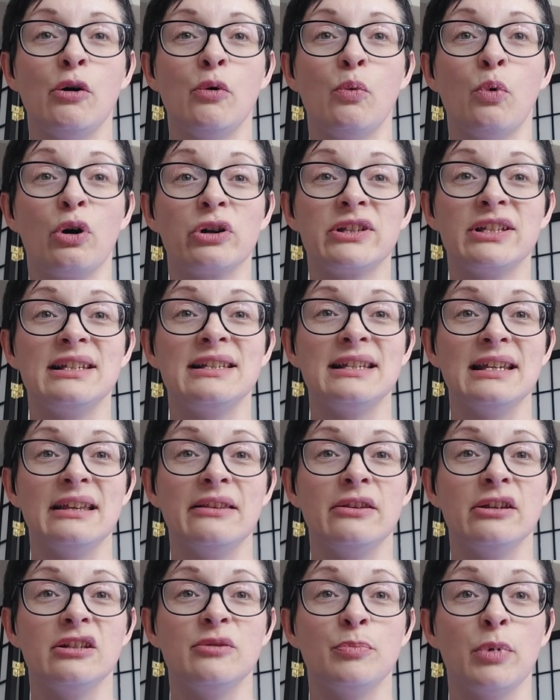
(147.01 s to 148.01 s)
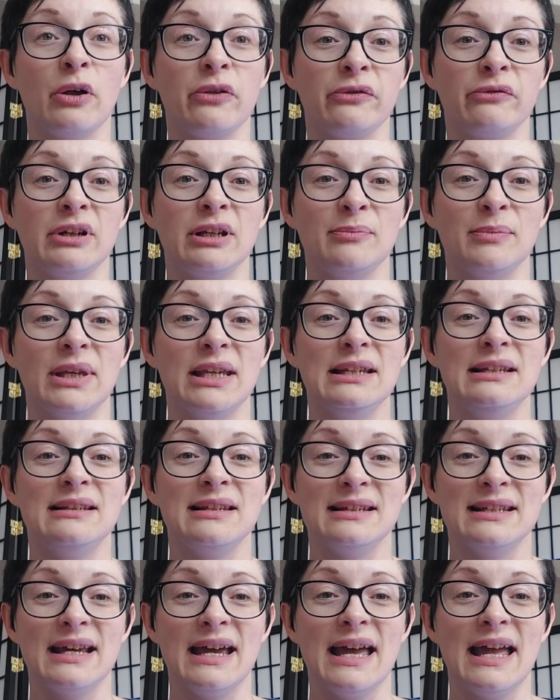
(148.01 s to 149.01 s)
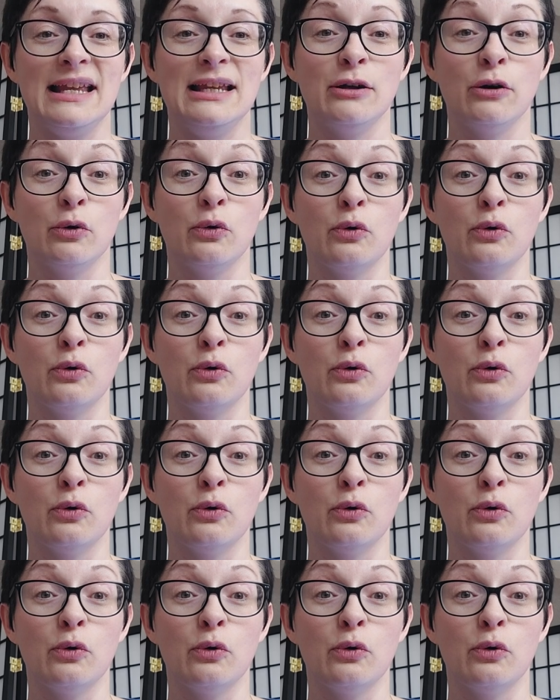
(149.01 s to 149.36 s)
what is it that's bothering me today,